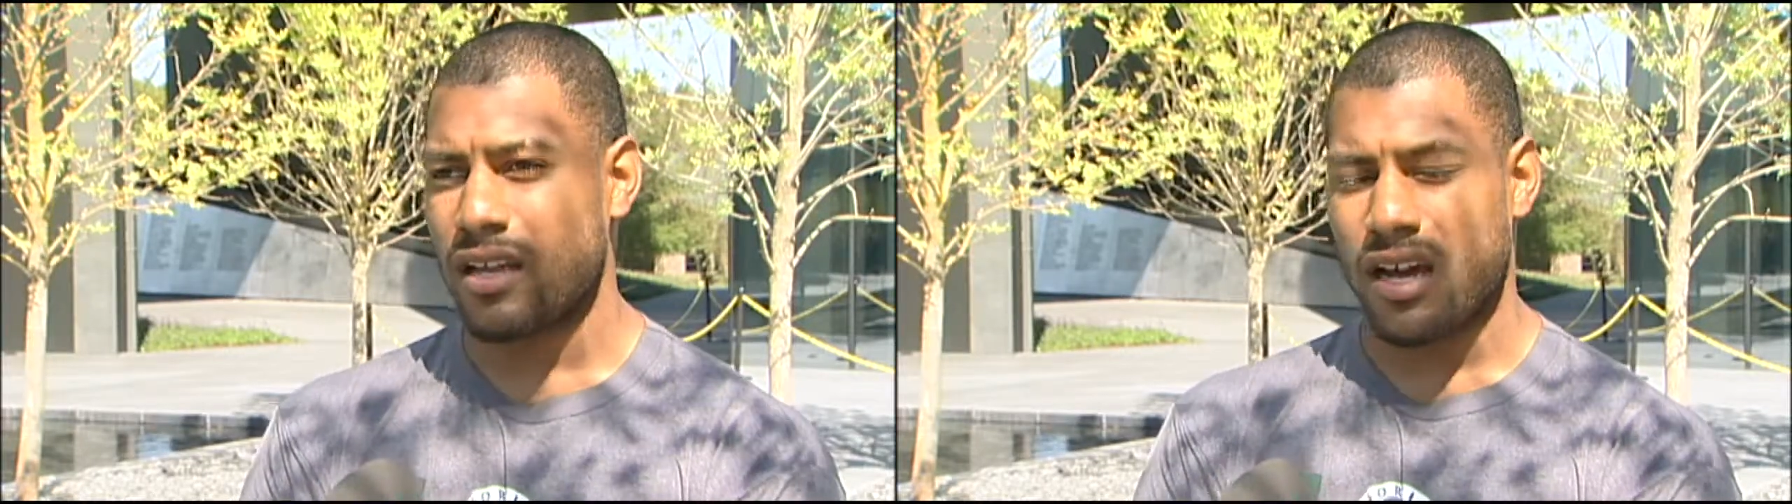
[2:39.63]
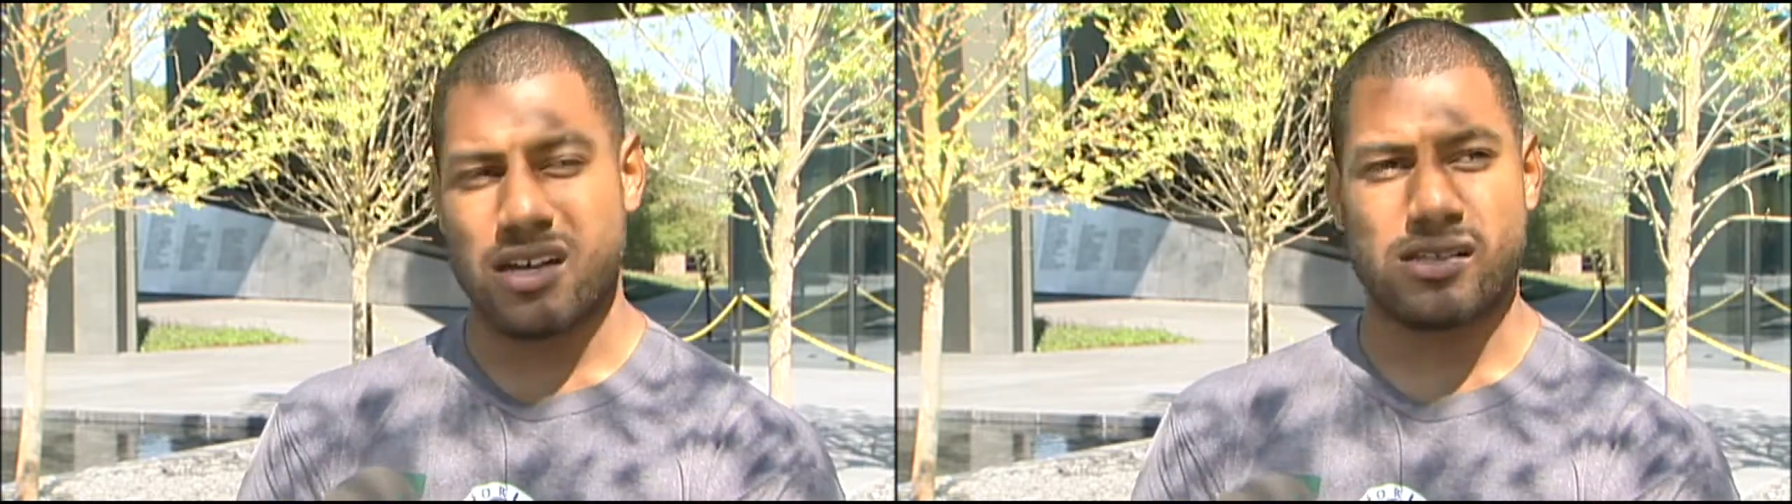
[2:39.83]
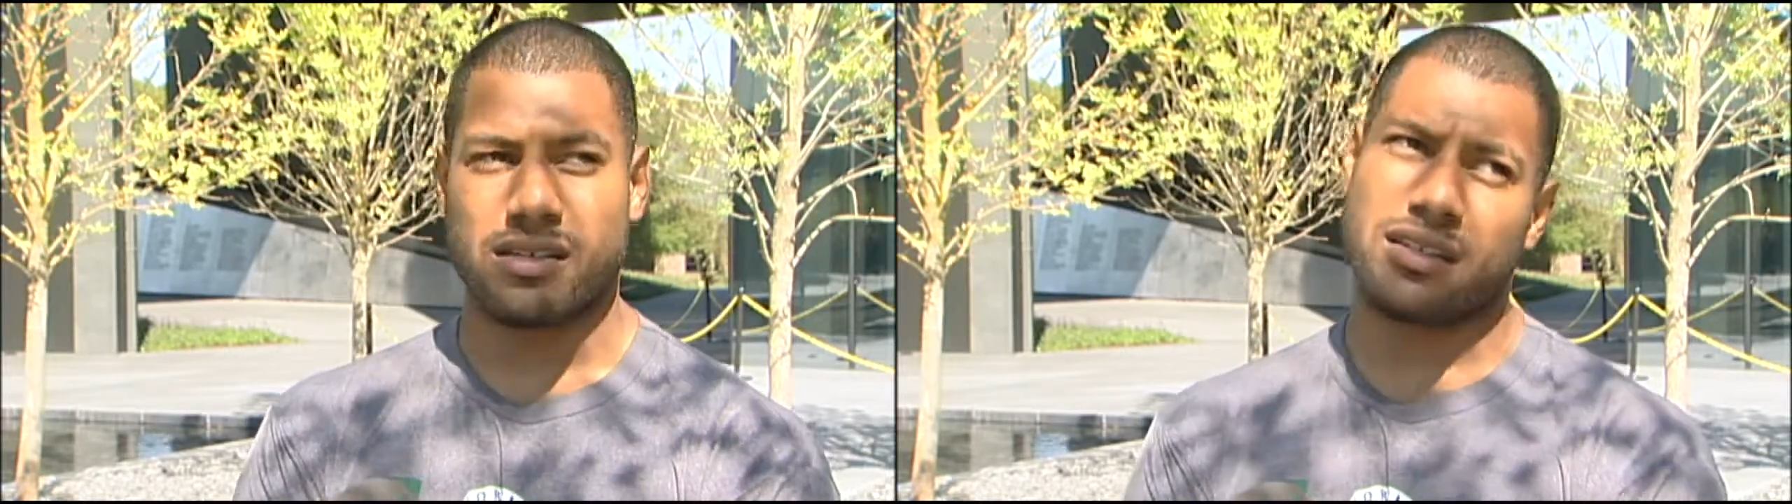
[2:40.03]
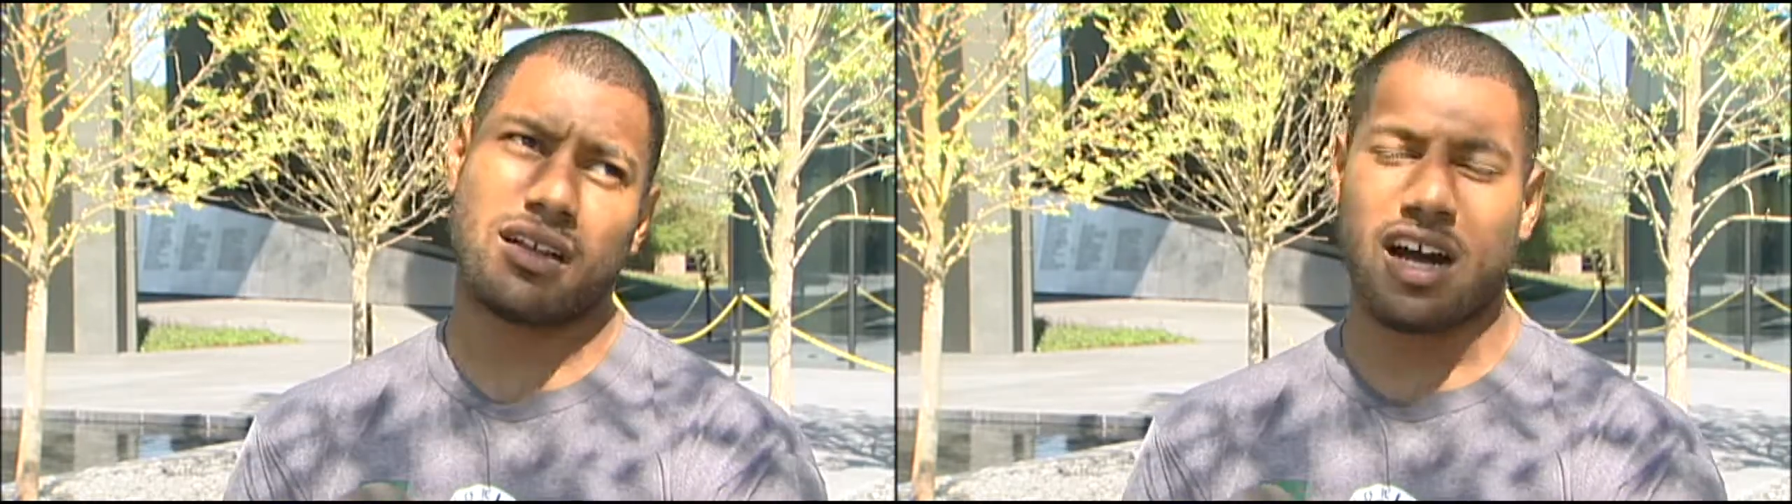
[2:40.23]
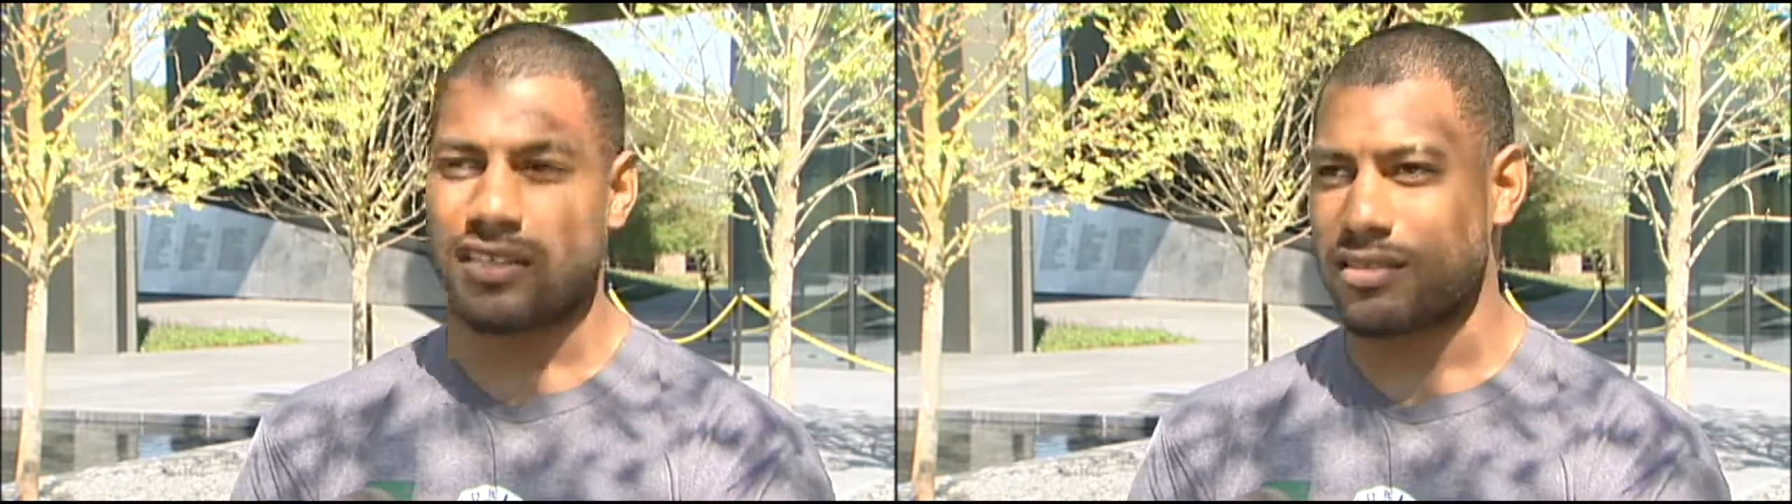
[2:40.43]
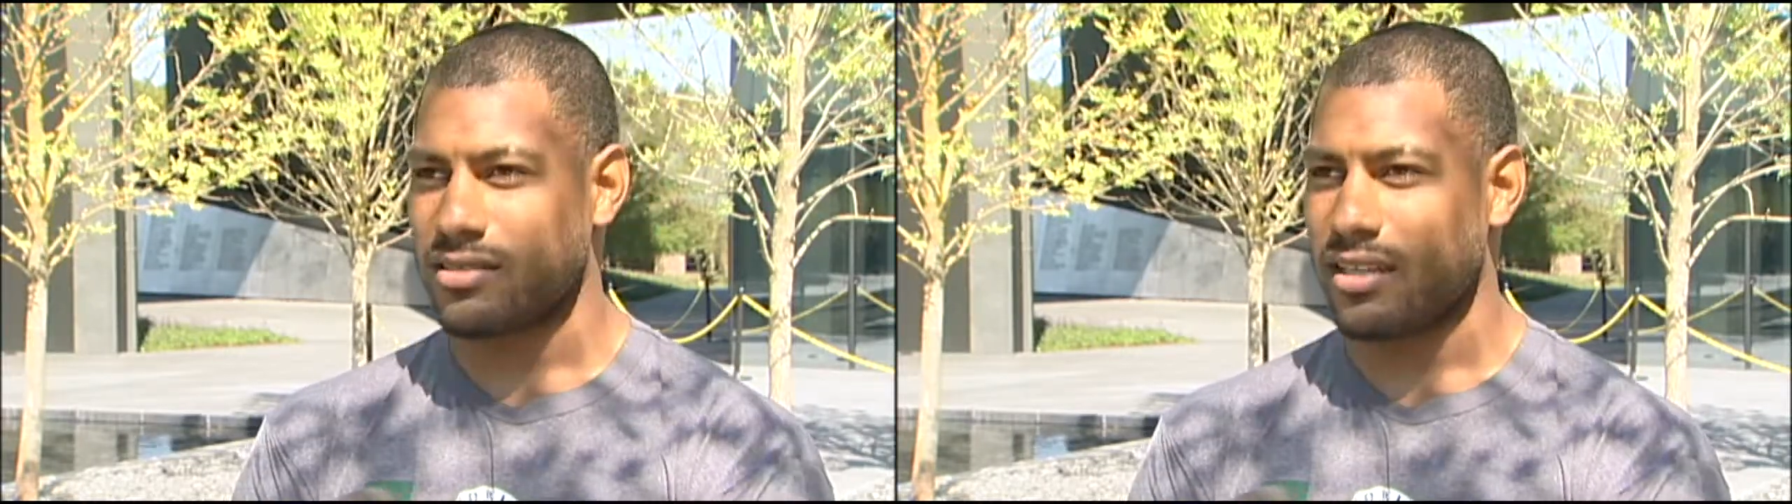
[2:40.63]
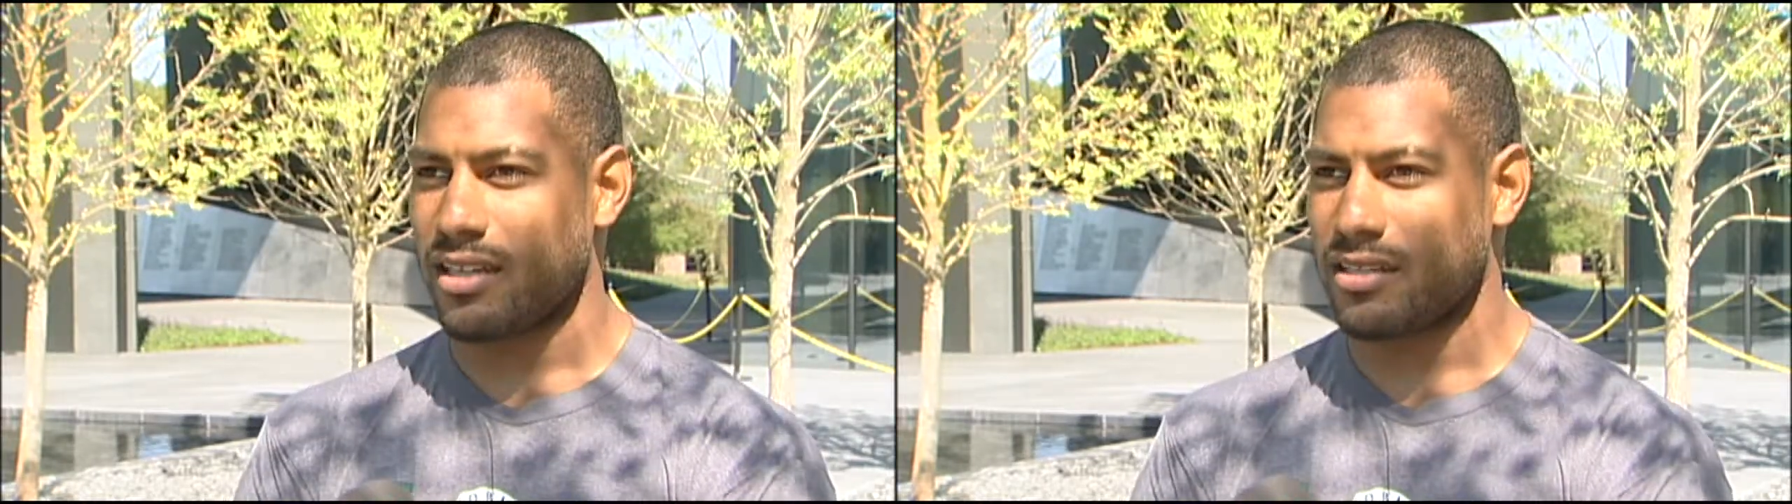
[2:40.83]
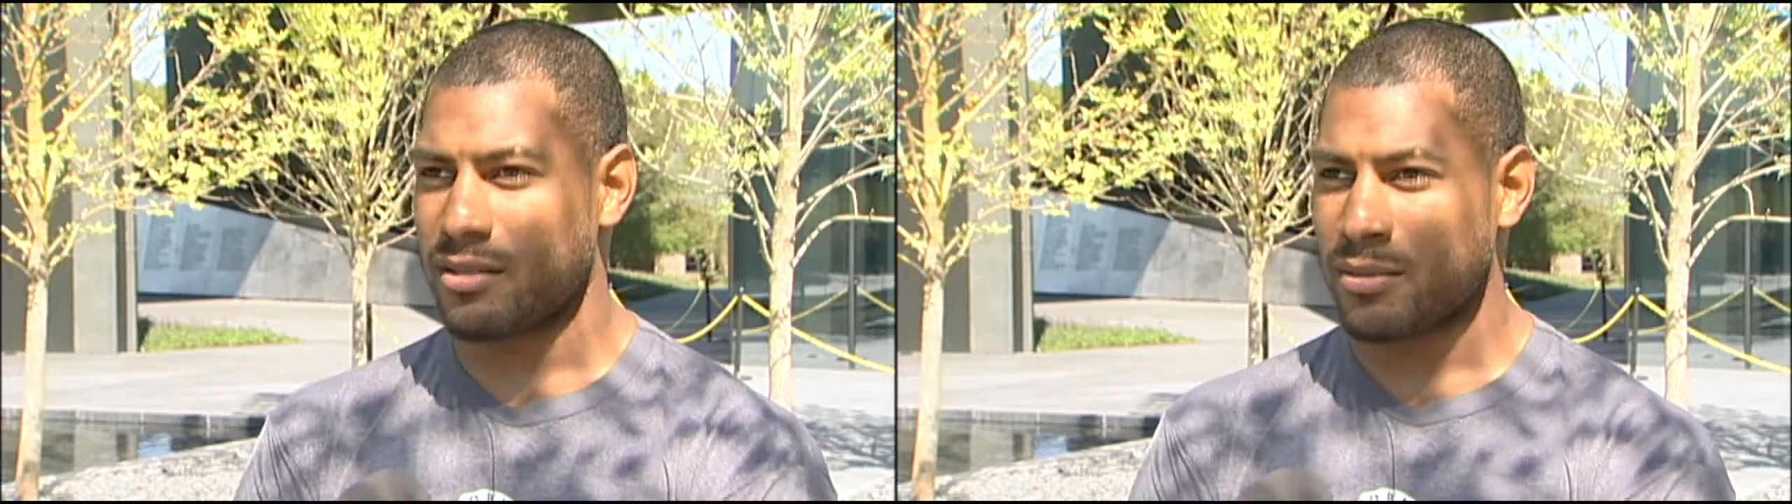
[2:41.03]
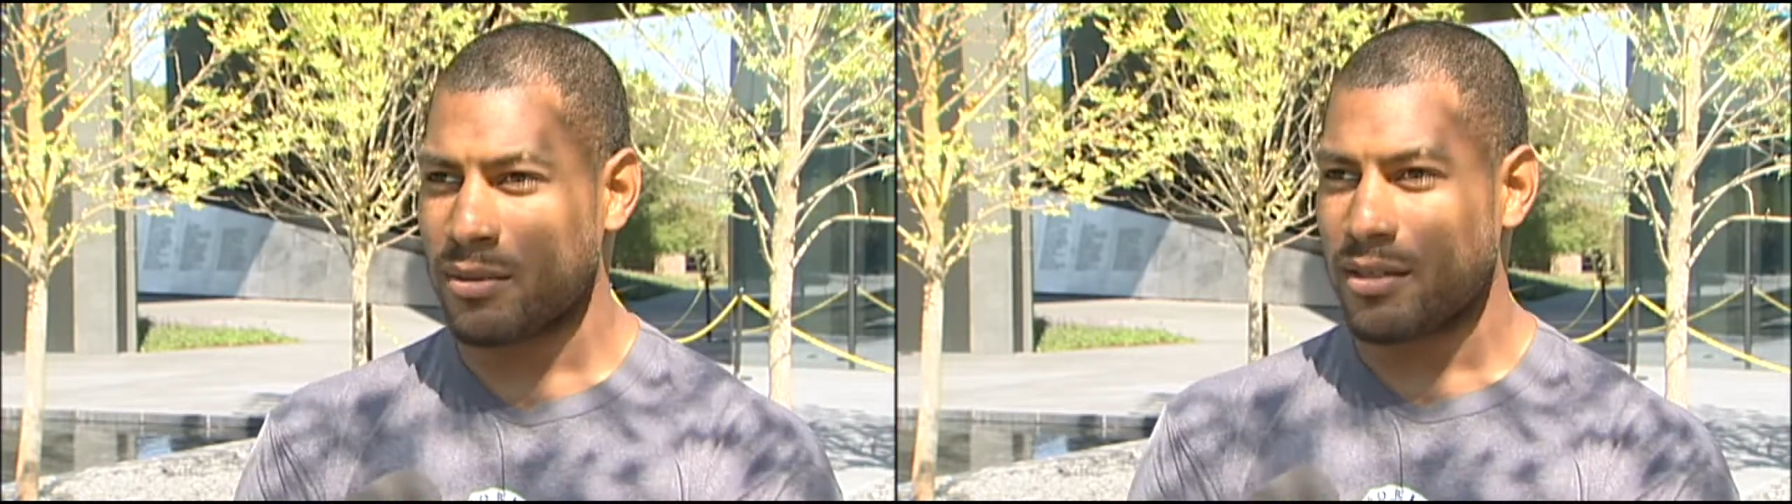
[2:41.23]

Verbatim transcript: other than Autzen Stadium.